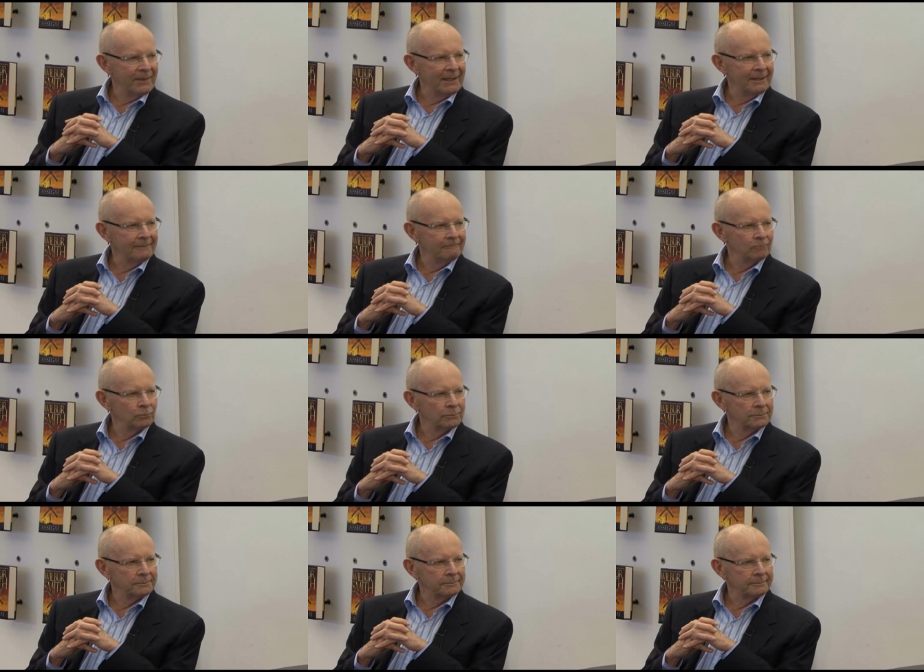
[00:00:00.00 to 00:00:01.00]
Right.
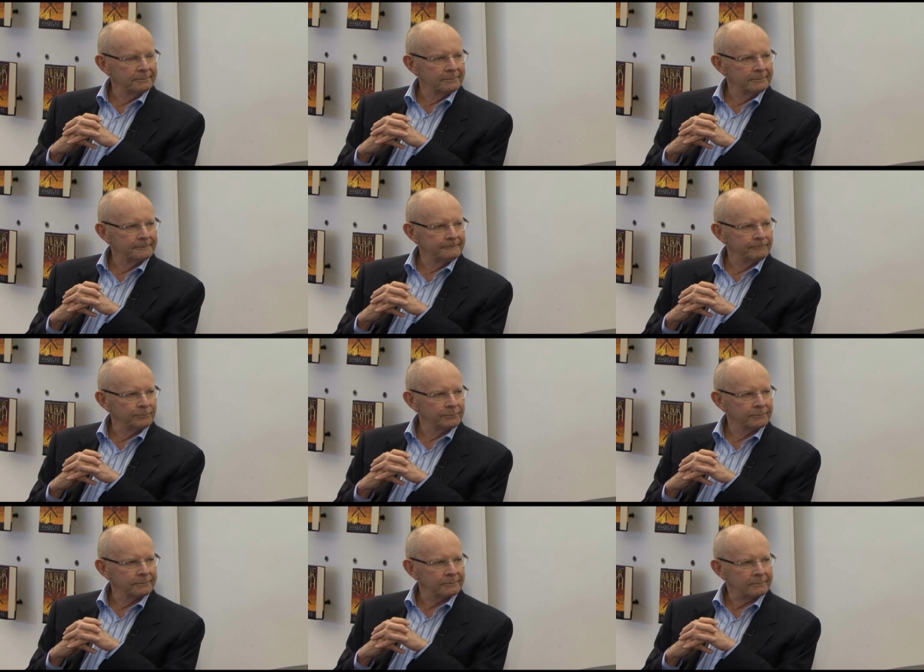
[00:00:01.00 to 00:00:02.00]
In,
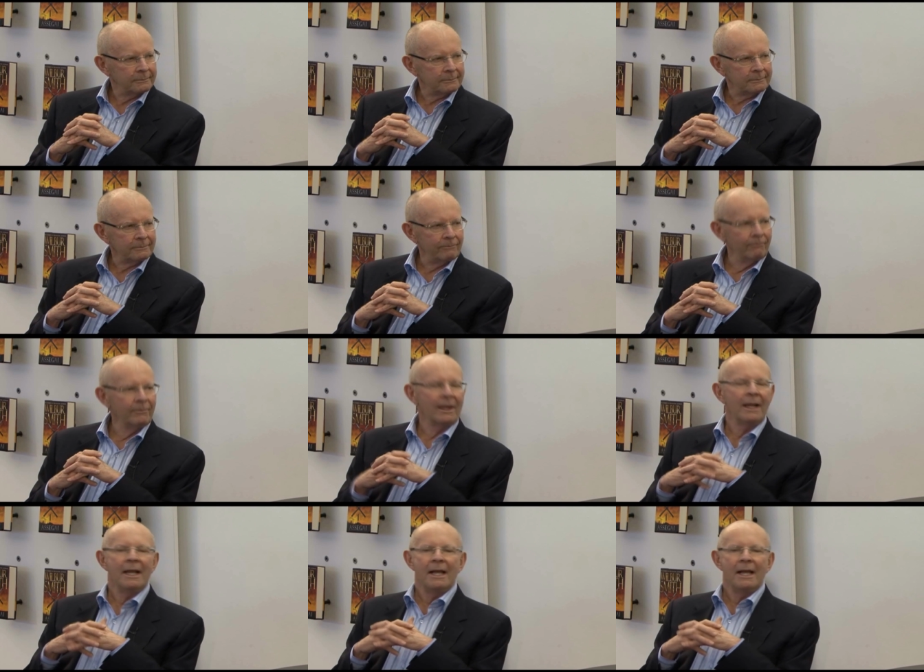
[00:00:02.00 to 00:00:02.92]
that's in, in South Africa?